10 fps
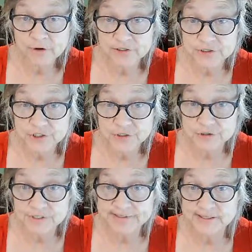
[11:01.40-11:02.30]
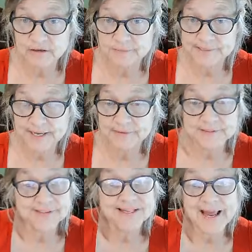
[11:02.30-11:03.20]
hat to church. That's all I'm saying.
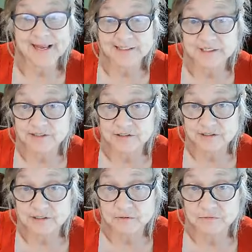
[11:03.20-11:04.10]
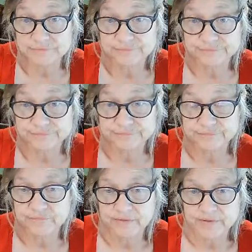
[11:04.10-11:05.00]
I'm just asking. Just don't.
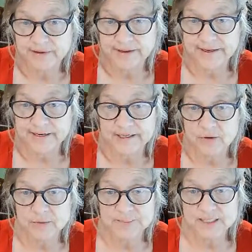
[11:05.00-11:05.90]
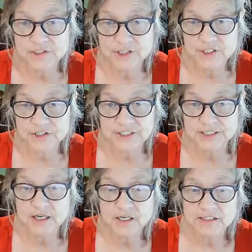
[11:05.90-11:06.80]
And I know I'm being judgy.
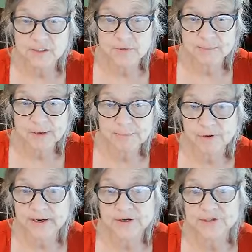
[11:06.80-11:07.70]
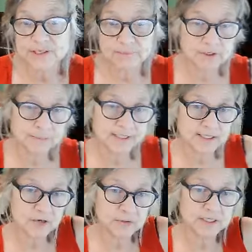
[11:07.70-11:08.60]
So in my prayers, I'm going to be
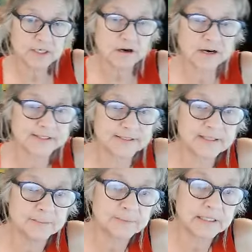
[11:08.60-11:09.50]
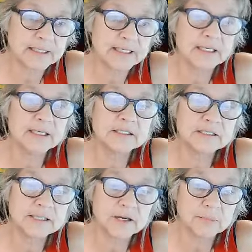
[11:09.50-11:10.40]
talking to God and say,
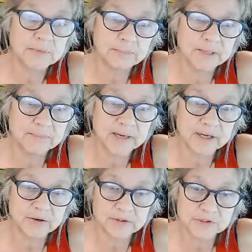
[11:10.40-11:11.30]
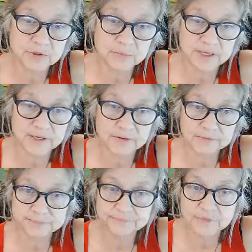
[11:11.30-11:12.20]
please help me be better and do better.
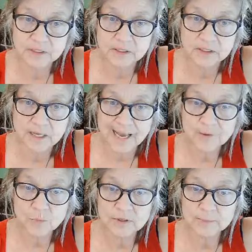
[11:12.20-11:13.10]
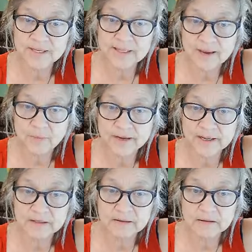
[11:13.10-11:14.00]
I don't want to be that way.